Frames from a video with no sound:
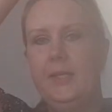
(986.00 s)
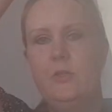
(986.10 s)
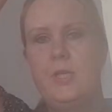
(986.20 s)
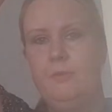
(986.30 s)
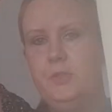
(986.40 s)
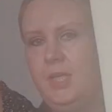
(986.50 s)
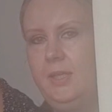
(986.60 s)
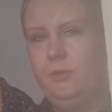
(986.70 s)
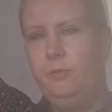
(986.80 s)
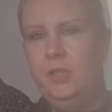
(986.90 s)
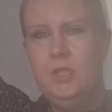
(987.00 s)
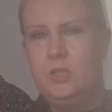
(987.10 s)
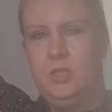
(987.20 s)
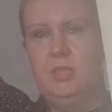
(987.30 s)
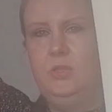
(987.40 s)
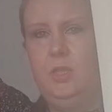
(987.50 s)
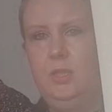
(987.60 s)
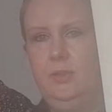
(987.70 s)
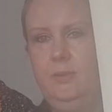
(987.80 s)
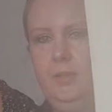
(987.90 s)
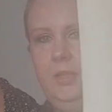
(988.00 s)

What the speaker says: I don't have to get it finished this year.